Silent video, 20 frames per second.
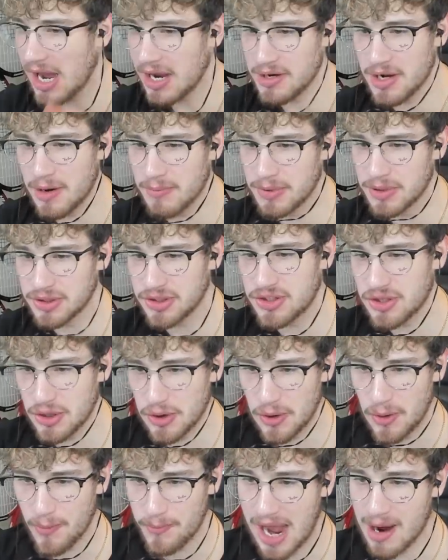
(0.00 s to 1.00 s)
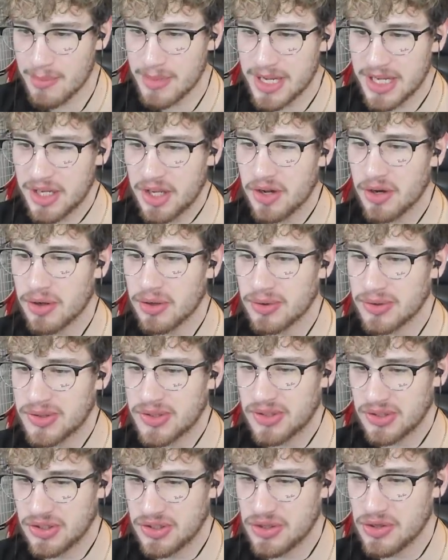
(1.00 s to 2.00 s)
At number two, how many girls
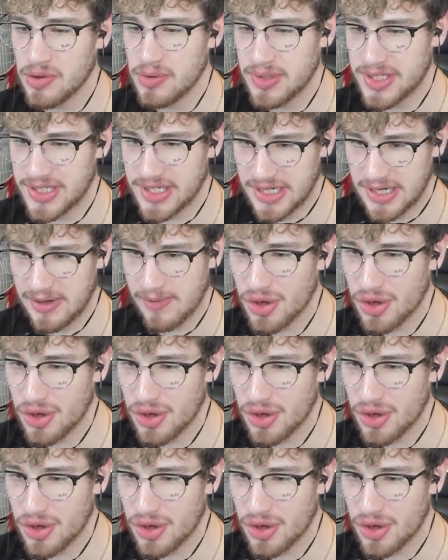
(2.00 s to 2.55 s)
do you see?